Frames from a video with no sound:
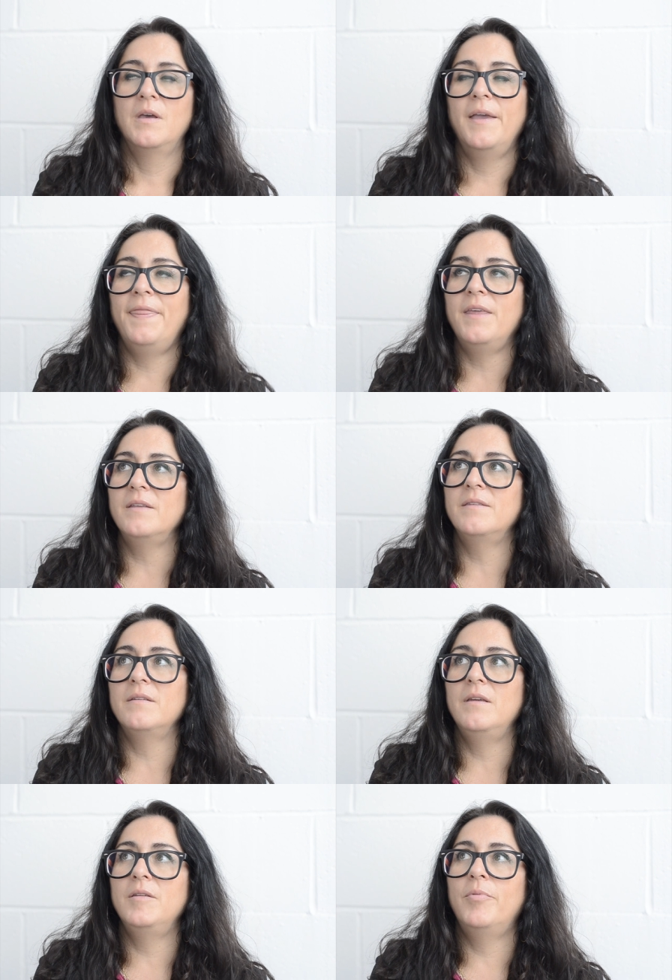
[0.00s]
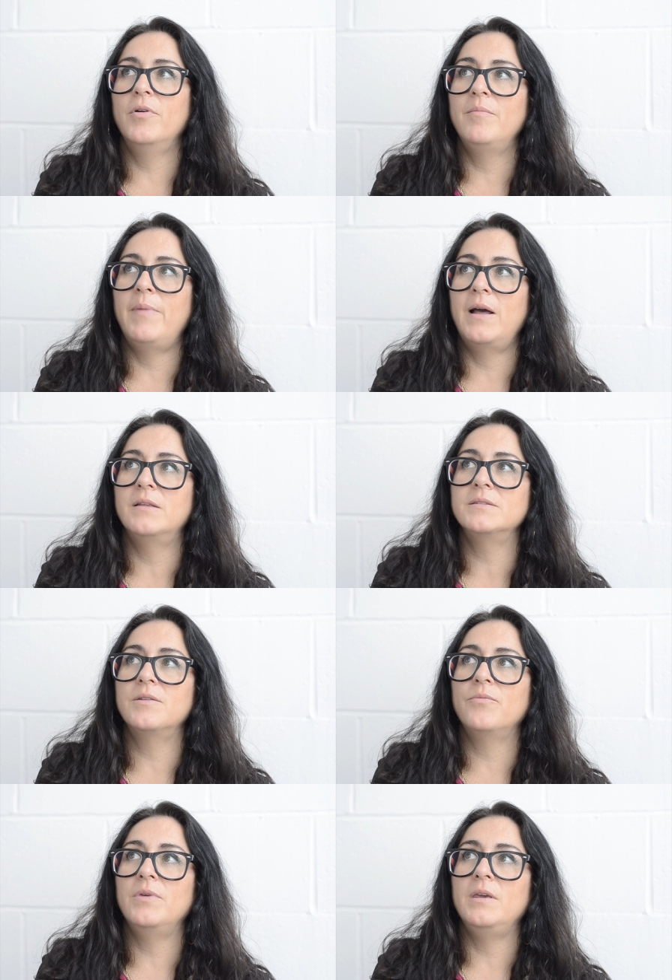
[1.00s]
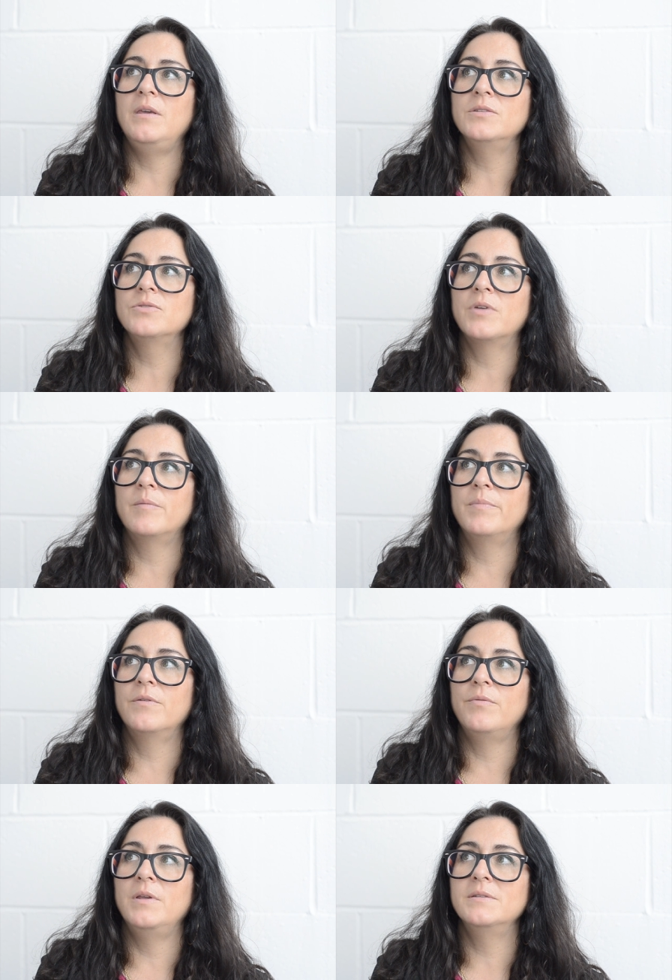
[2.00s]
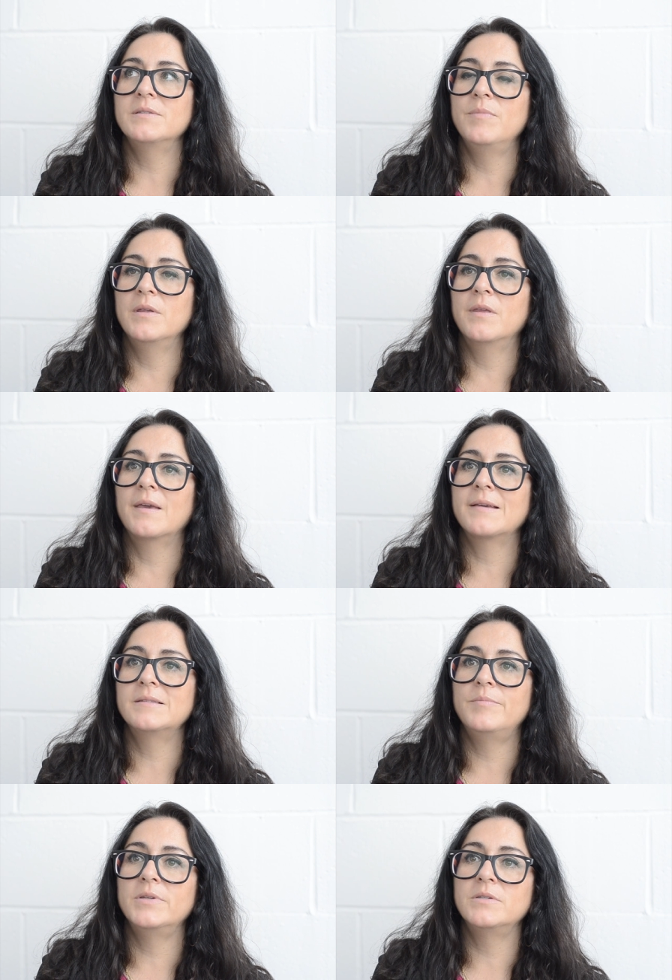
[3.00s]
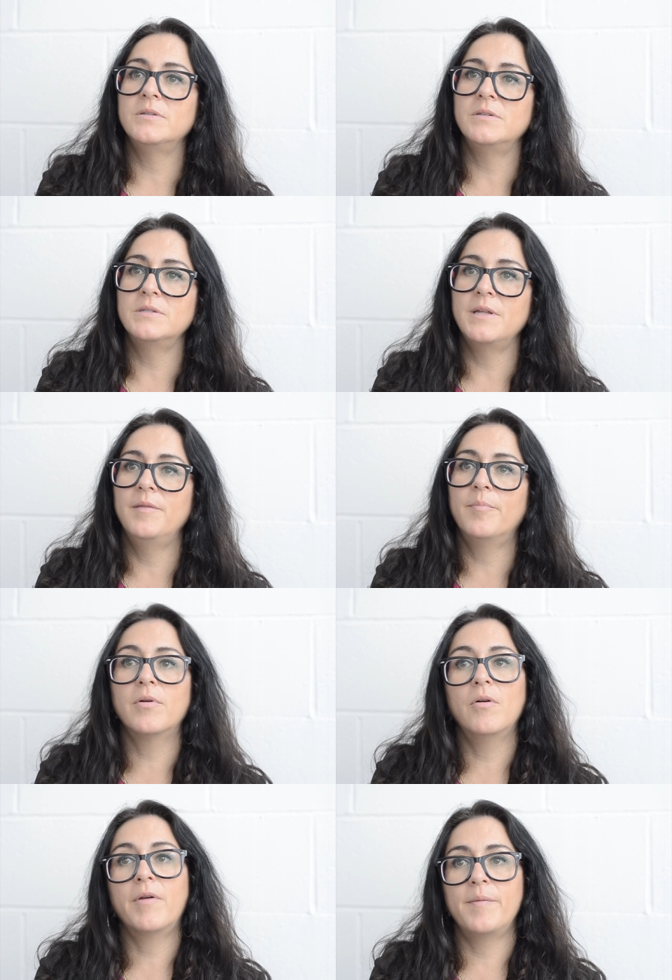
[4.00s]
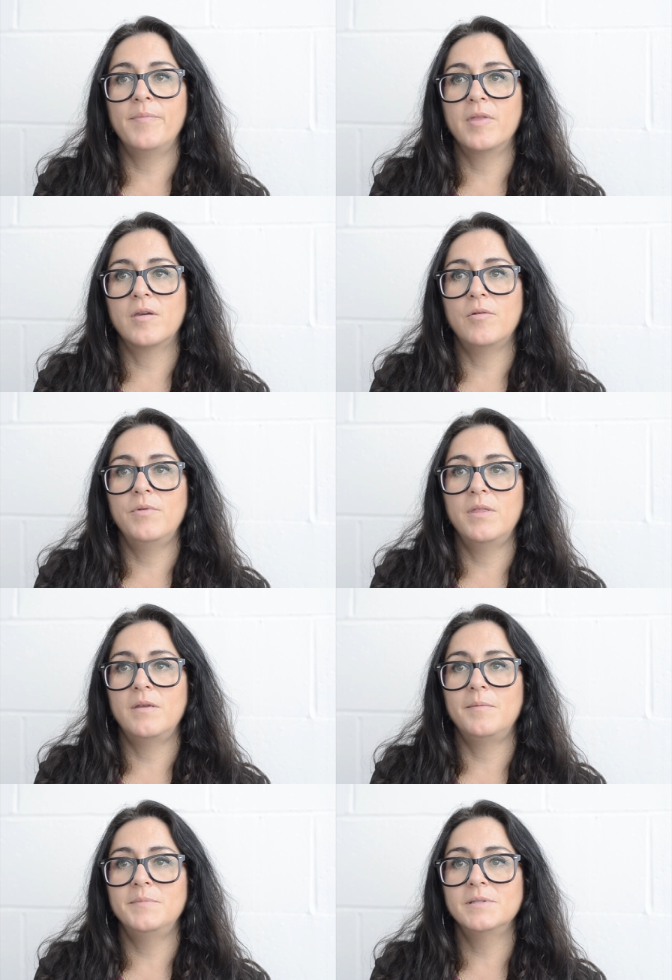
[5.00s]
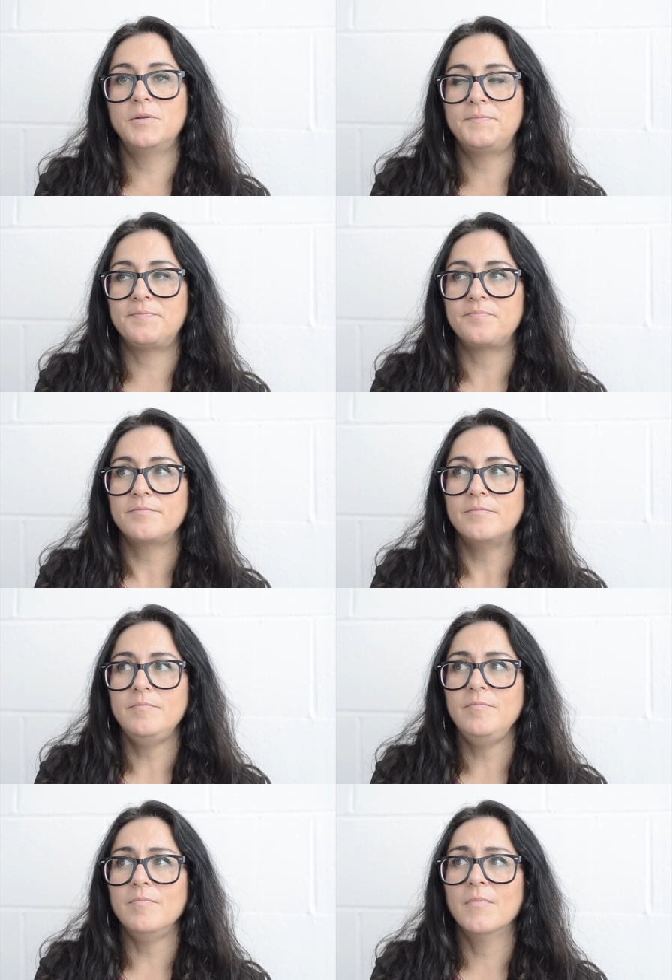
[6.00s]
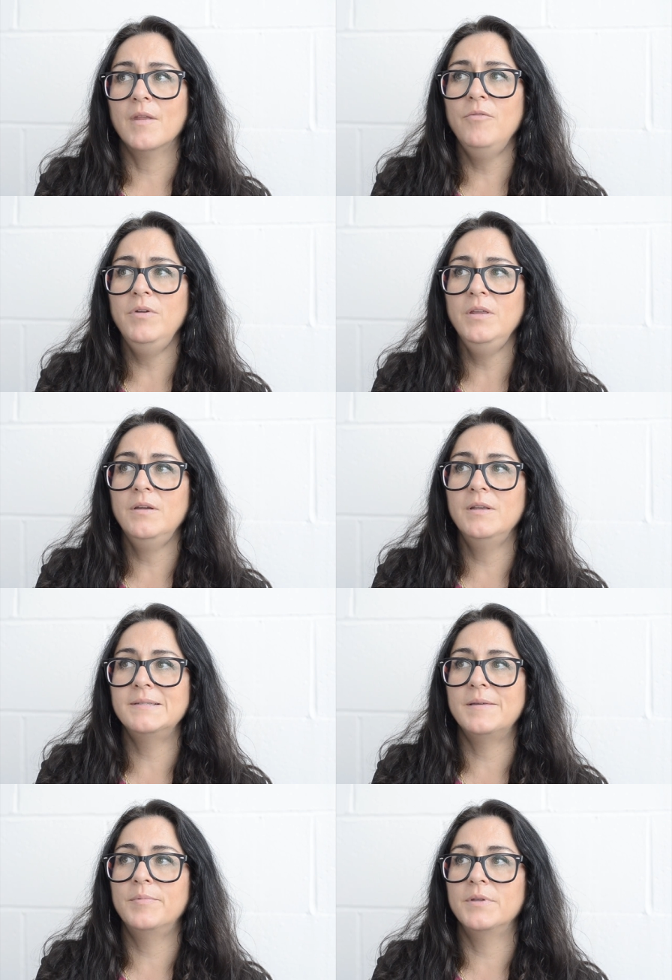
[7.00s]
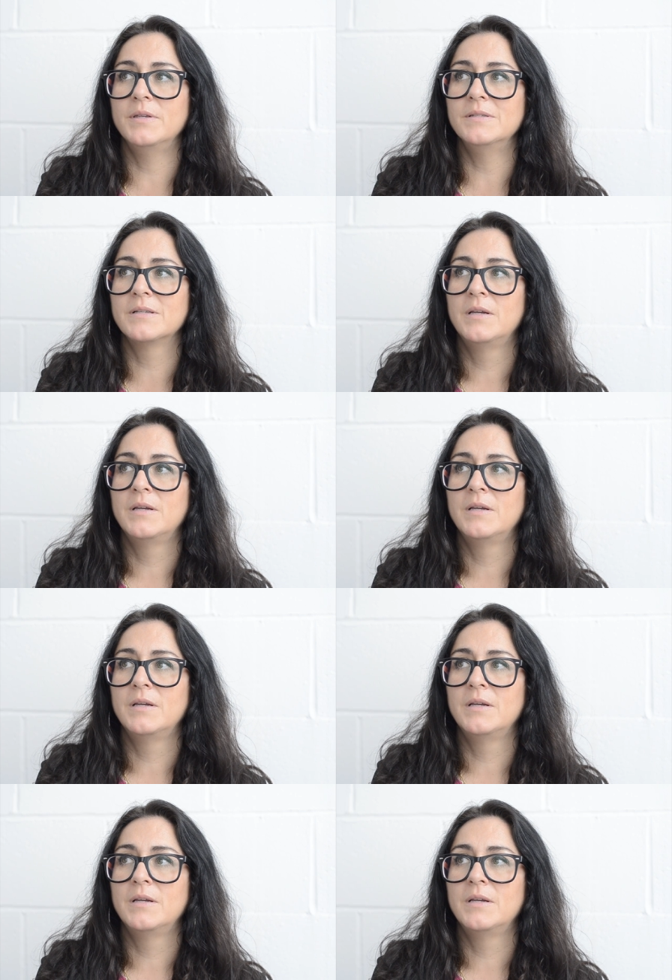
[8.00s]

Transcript: I think it's an important balance that we strike between something like exhibitions and the programs that go with them. So a really good example is,